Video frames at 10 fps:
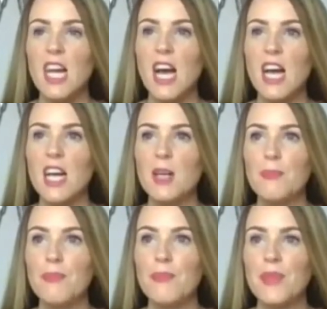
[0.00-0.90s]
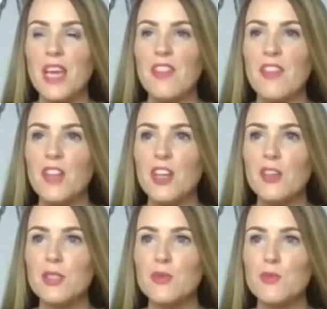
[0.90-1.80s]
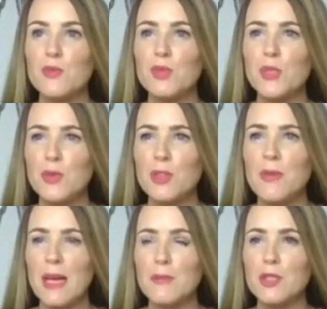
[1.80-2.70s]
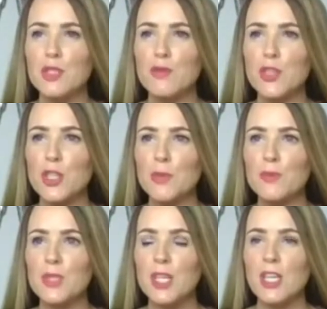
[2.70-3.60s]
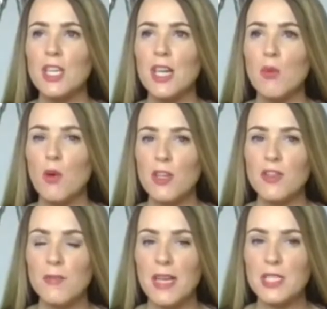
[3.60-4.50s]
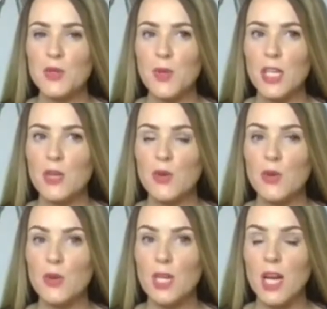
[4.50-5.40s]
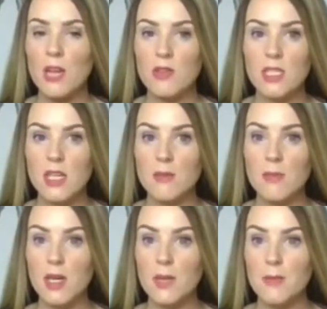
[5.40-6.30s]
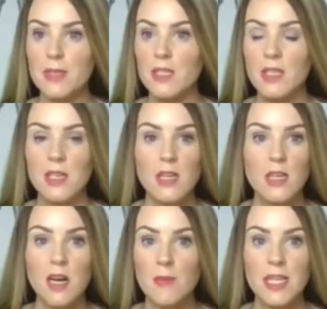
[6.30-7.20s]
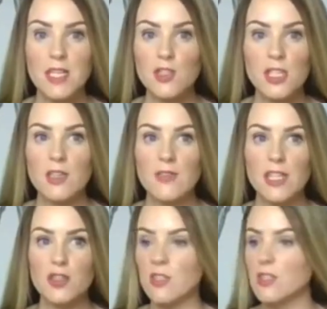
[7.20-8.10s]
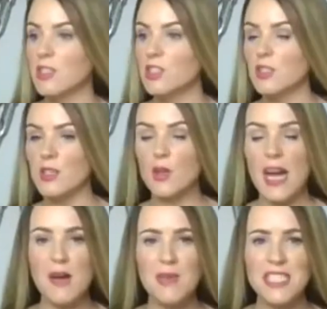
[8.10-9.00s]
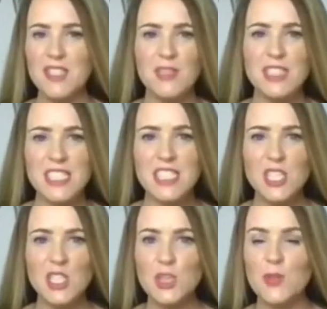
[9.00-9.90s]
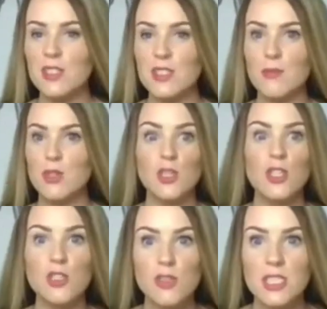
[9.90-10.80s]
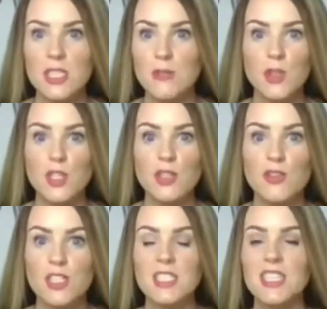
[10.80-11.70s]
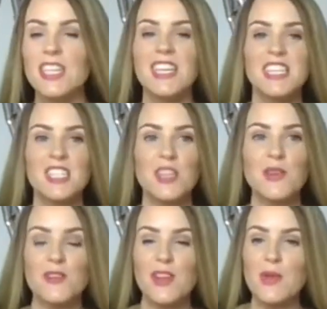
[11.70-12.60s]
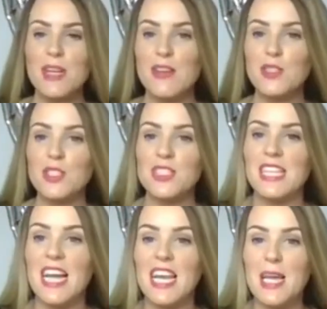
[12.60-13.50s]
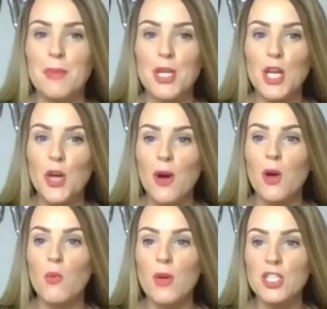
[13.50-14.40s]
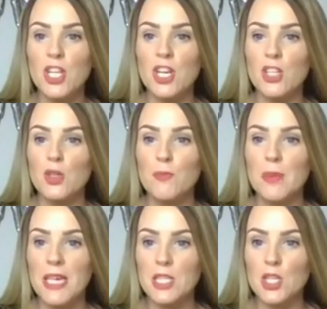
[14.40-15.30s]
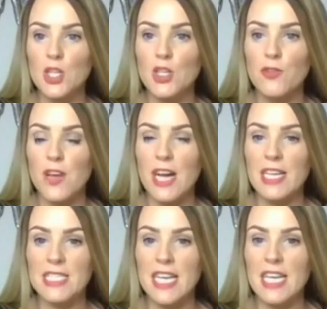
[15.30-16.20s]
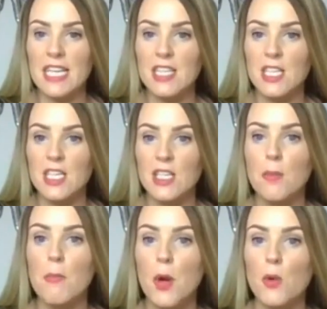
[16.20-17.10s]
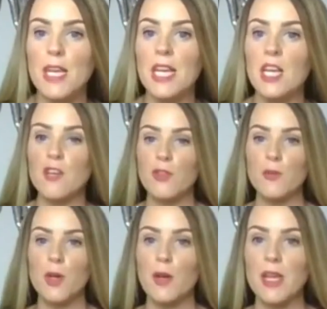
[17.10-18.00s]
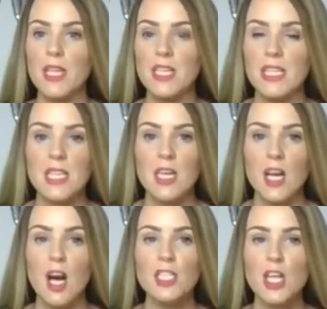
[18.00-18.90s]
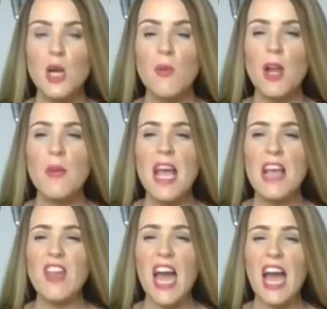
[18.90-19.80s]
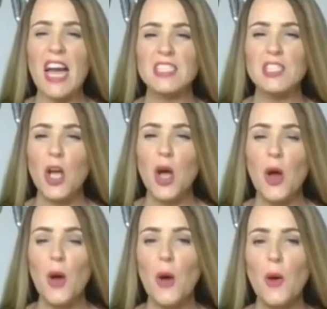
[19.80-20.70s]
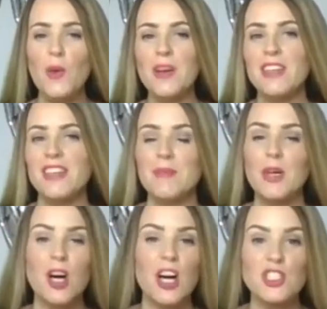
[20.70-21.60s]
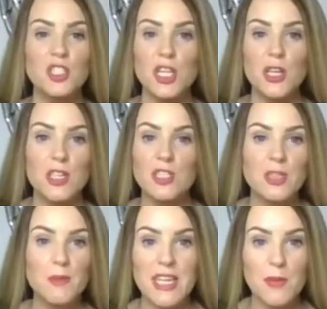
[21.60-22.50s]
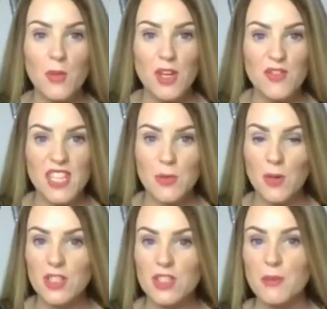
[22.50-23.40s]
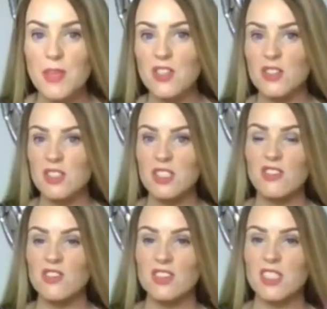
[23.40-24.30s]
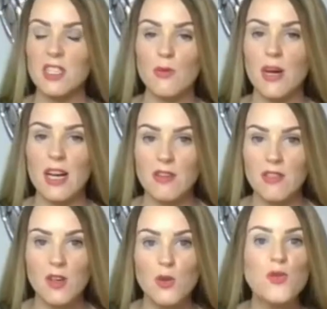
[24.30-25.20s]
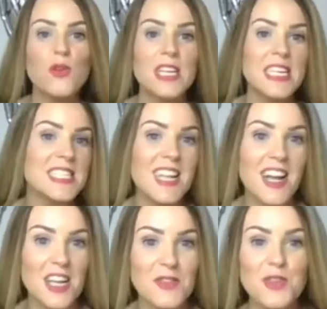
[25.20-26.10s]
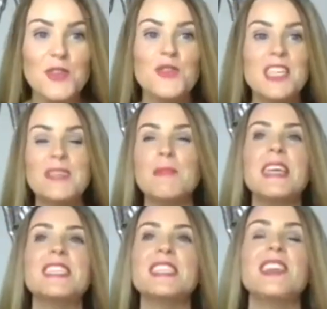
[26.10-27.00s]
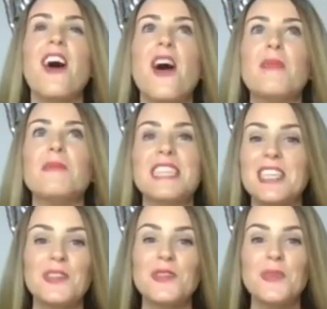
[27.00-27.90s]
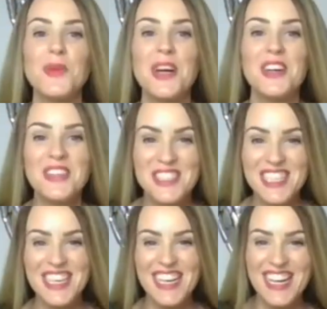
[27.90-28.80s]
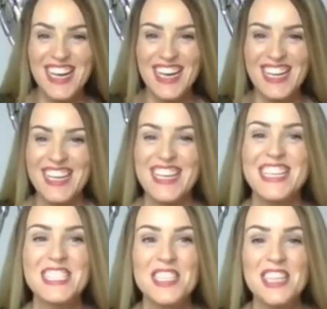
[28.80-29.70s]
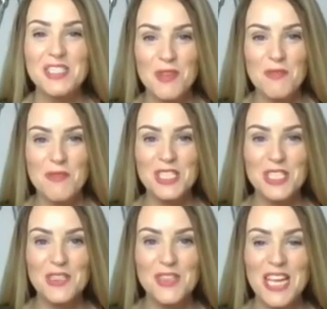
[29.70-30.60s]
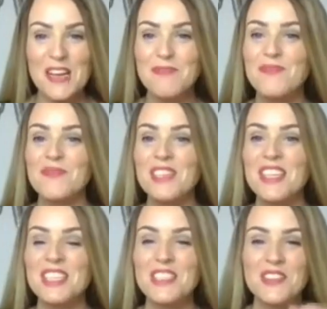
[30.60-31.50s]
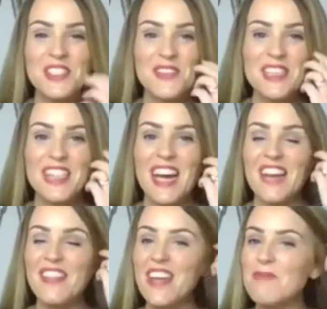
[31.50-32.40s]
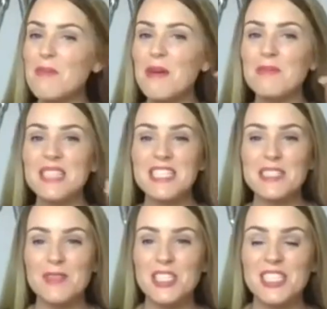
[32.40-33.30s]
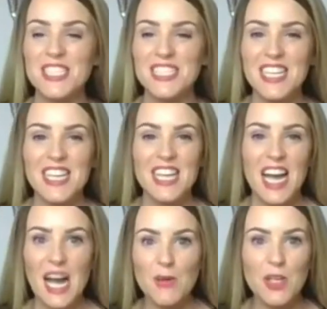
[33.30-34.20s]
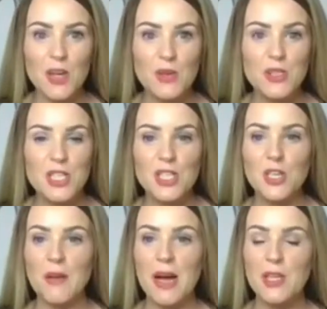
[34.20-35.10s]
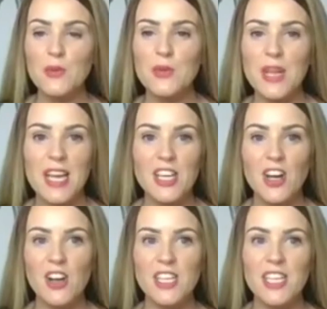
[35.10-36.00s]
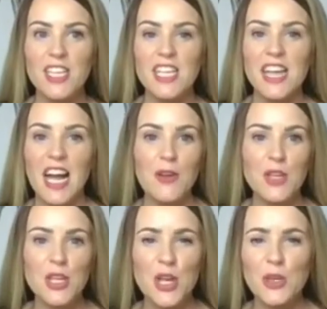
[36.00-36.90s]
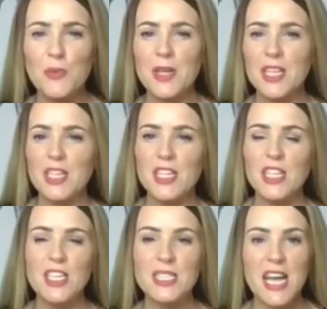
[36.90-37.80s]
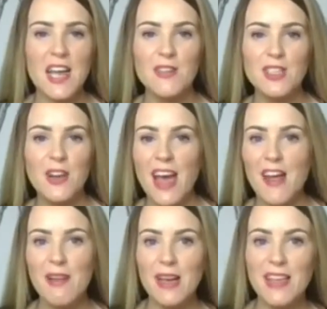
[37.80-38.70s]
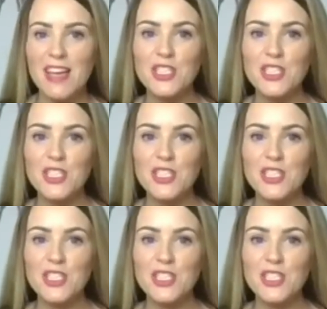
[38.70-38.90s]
And then the girls, 2 of them had mushrooms, 1 of them had sweet corn, and I was like, Mom, I'm literally in a restaurant. And she's like, how many different dinners are you doing? I was like, I'm doing hundreds. So if anyone else does that, let me know. I wish I could be tough and take the moaning of them going, I don't want to eat that, no. But I just don't. I just make them whatever they want because I just think, wow, all for an easy life, all for peace and harmony in all the world. So what I've been doing for them. So I was doing that. And then my mum said to me, she said, how are you holding up? How are you all getting on? And how are you coping? And are you tearing your hair out yet?